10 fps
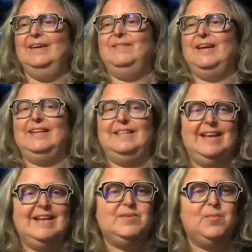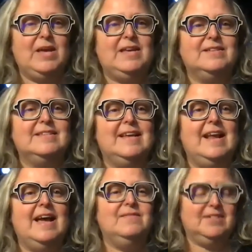I reckon the next week you're just going
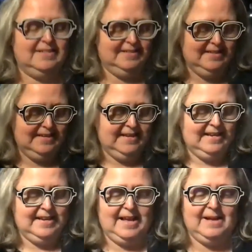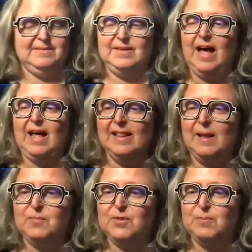to have to uh, huddle
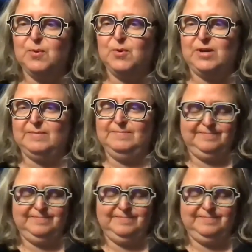up with a book.